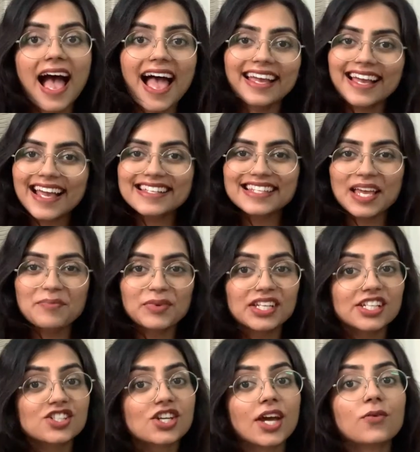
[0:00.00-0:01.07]
Hi guys, I'm
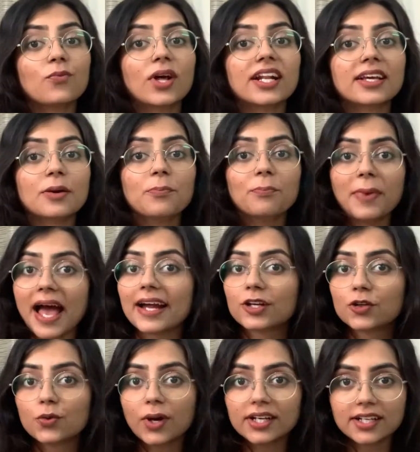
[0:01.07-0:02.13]
Anisha and welcome
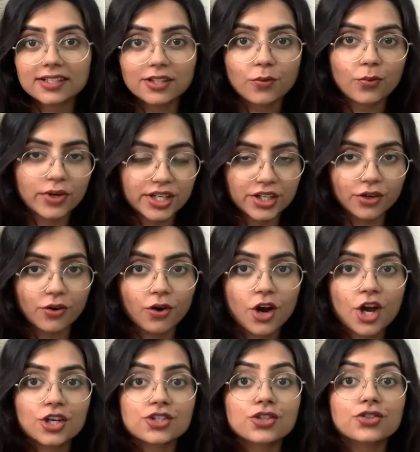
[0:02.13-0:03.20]
back to another
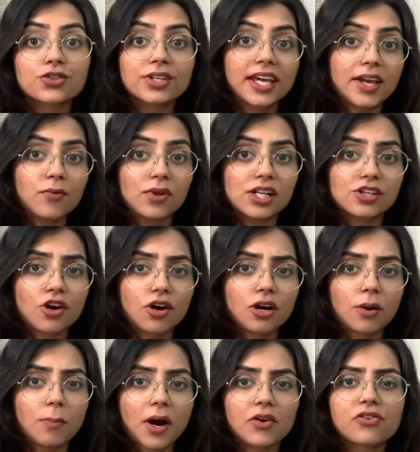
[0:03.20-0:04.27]
video. So today we'll
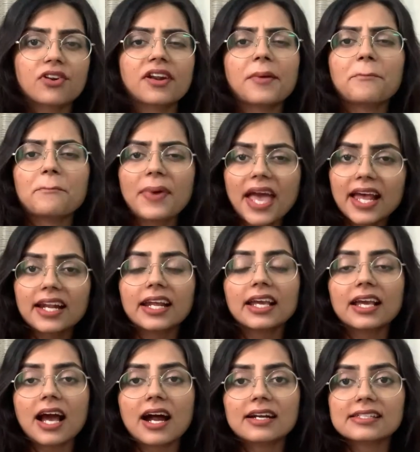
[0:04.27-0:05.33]
talk about
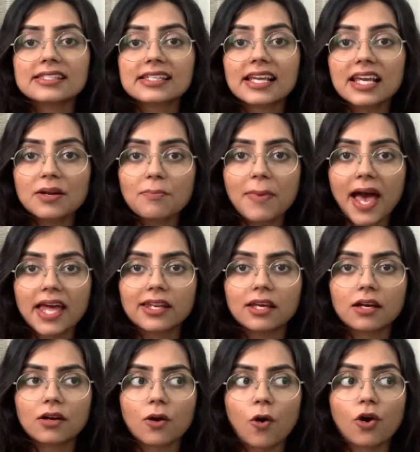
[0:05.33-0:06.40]
repairing our skin
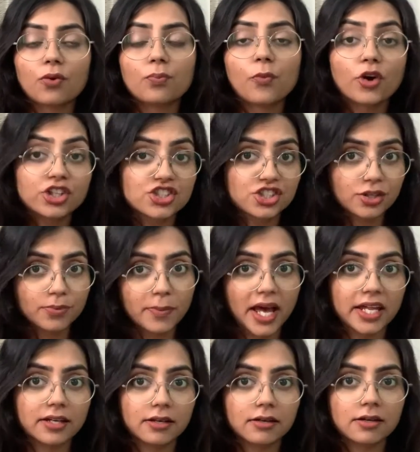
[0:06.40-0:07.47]
barrier or moisture
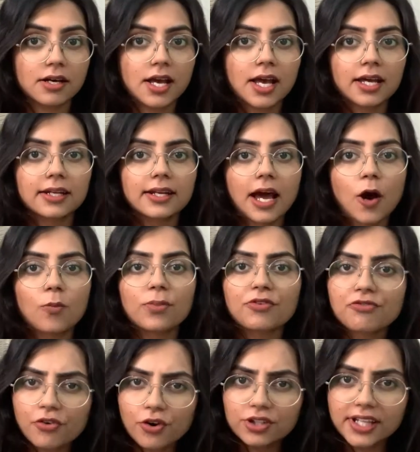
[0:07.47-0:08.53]
barrier. Now
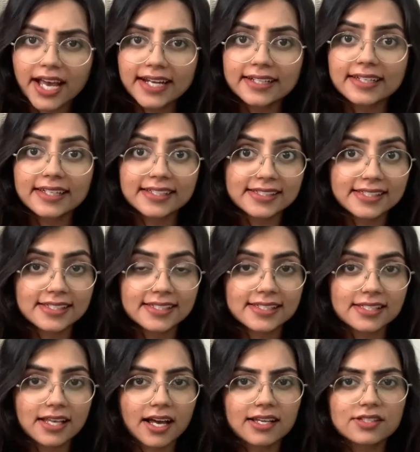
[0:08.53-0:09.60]
before that, let's
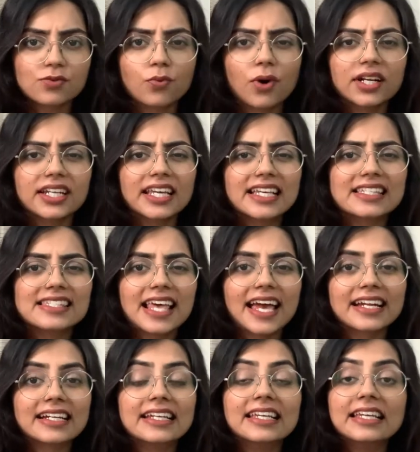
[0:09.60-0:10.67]
discuss what
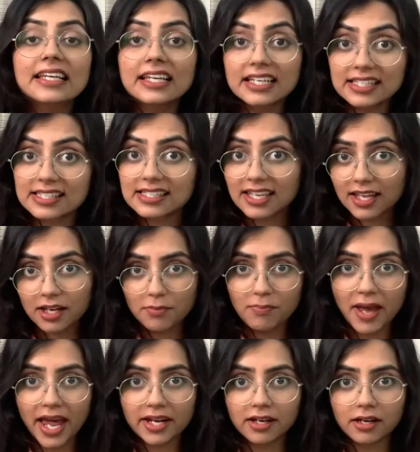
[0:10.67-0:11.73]
exactly is skin
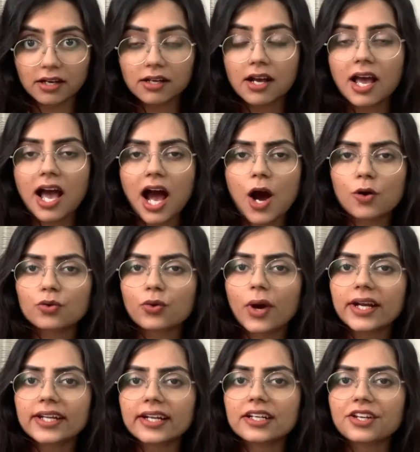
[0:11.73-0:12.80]
barrier, how to
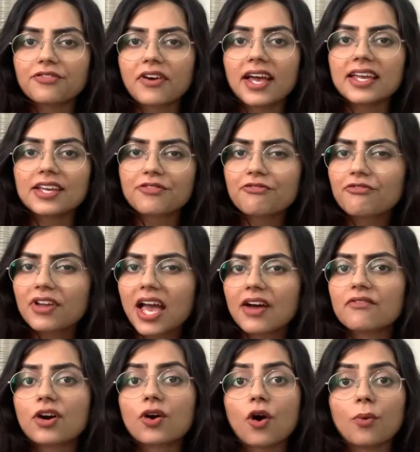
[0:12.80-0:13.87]
identify if we
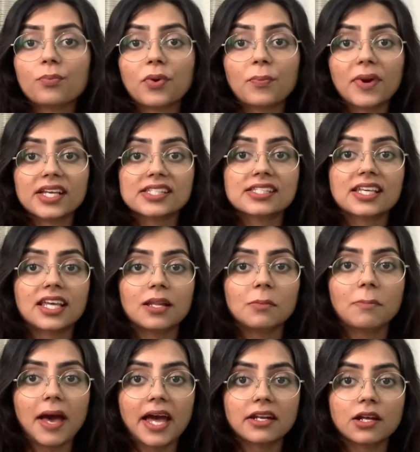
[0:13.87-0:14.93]
have a compromised
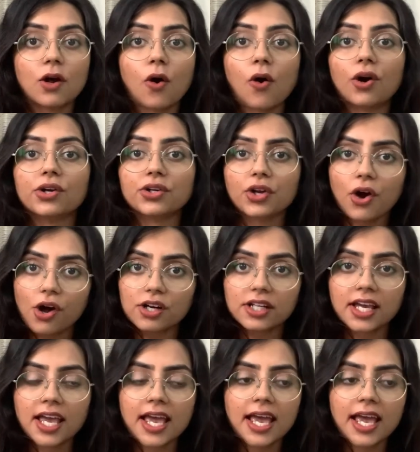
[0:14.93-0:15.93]
skin barrier or not,